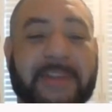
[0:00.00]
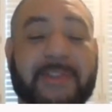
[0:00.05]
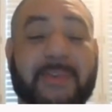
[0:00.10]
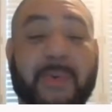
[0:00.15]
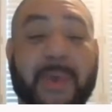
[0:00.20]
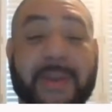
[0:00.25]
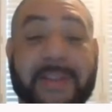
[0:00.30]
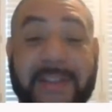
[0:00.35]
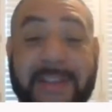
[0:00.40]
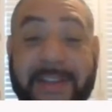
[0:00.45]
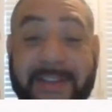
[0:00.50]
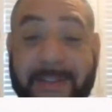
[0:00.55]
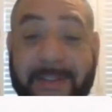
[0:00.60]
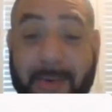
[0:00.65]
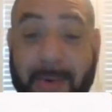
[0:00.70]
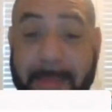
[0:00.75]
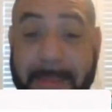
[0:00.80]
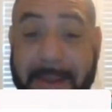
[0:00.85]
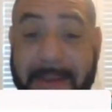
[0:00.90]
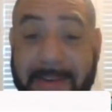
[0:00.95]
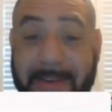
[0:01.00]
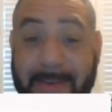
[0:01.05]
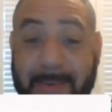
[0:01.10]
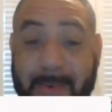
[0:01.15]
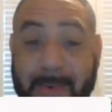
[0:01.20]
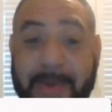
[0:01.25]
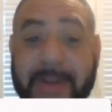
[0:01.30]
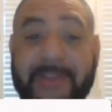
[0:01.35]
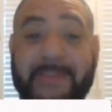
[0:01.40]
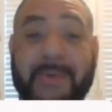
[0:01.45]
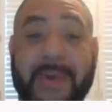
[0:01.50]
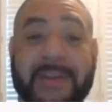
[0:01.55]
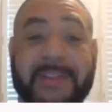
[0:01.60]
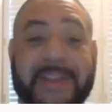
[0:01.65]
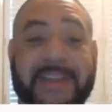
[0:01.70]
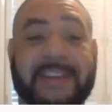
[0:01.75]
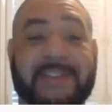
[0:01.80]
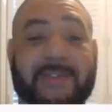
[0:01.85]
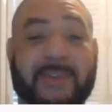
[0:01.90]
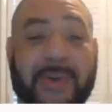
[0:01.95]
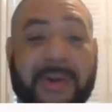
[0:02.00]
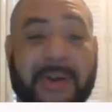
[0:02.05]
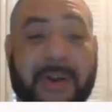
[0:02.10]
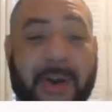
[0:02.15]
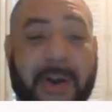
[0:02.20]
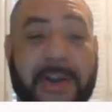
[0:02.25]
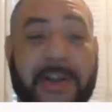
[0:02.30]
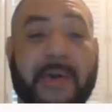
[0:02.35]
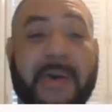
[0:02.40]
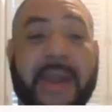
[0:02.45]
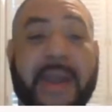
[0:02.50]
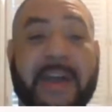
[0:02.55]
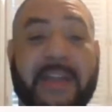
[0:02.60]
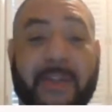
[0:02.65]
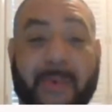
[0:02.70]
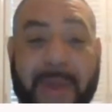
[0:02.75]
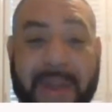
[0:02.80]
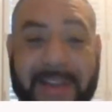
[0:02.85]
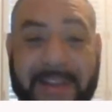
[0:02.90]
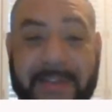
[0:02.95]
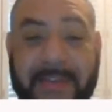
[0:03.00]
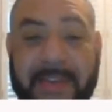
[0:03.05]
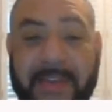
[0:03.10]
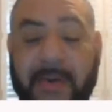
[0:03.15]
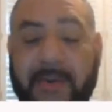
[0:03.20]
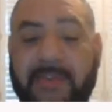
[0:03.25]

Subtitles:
Well, it's great that he's going back to school, and it's great that he's doing cardio and the weightlifting.